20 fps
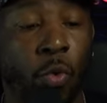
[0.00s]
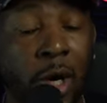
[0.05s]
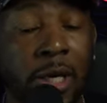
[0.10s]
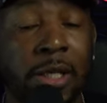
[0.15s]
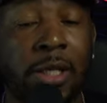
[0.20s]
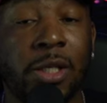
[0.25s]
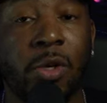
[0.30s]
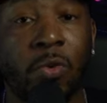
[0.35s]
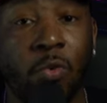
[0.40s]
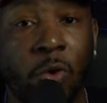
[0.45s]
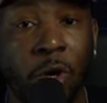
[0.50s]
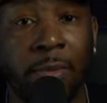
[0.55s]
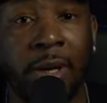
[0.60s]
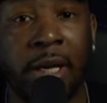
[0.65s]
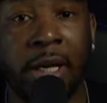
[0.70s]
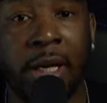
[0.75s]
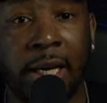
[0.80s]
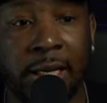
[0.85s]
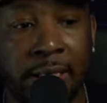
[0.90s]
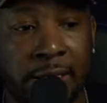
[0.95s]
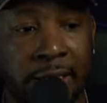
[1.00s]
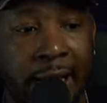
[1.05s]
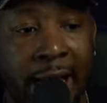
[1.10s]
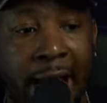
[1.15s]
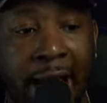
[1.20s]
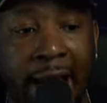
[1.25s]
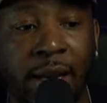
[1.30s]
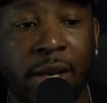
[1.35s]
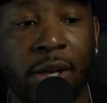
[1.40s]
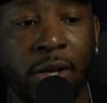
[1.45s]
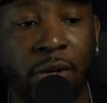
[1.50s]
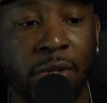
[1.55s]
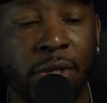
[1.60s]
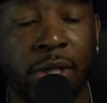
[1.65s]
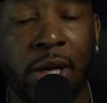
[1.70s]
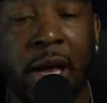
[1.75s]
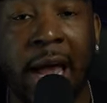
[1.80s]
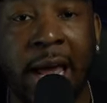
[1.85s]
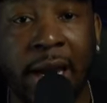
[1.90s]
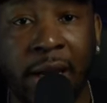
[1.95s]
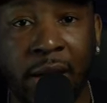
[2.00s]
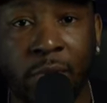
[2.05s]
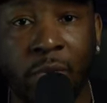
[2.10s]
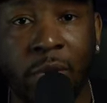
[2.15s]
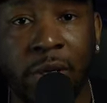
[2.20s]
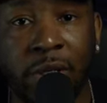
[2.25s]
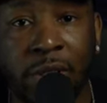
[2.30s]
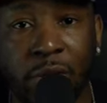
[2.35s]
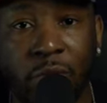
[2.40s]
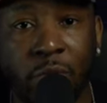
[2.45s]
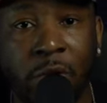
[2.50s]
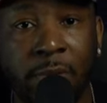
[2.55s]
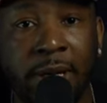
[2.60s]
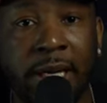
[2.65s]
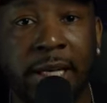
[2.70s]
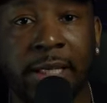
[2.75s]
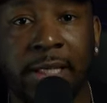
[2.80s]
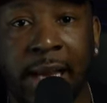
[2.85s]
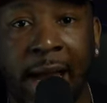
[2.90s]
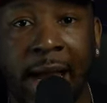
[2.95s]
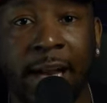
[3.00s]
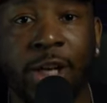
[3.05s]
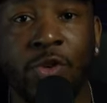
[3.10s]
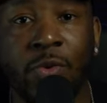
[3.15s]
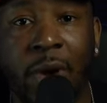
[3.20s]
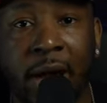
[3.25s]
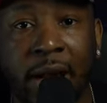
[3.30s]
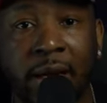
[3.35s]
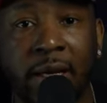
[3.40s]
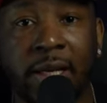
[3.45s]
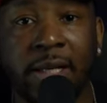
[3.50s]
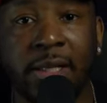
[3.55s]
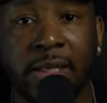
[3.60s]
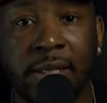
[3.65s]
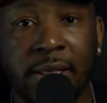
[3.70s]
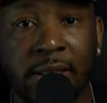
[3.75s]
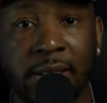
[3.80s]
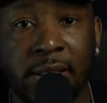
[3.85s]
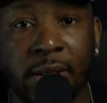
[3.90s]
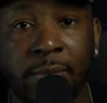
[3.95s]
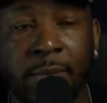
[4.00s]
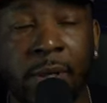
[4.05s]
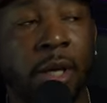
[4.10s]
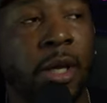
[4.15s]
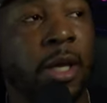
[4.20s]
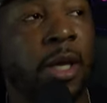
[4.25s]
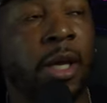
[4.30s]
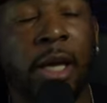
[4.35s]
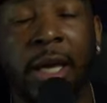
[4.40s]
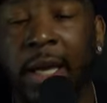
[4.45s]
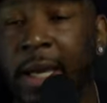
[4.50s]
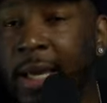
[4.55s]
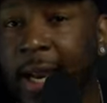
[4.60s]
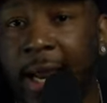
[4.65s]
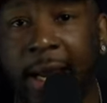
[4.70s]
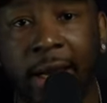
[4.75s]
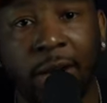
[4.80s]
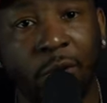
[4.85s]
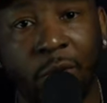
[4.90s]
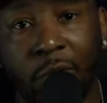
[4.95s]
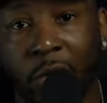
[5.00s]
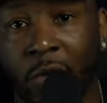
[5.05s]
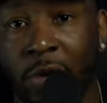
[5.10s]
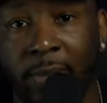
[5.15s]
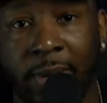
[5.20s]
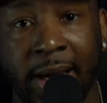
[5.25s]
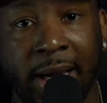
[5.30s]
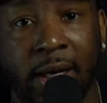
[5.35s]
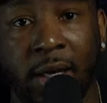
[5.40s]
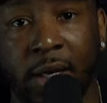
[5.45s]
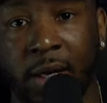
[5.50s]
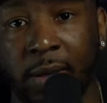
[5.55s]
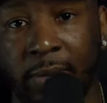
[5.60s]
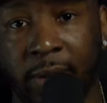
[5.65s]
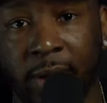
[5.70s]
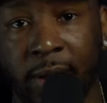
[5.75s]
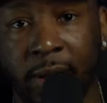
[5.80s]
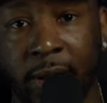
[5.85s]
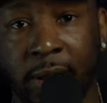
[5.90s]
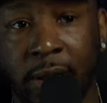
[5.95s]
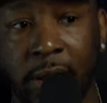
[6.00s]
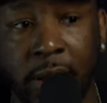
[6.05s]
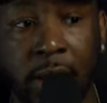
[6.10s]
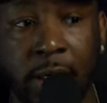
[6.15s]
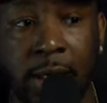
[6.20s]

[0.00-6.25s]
Once a woman is out of once a woman has got you out of her system, it ain't no going back to her, bro.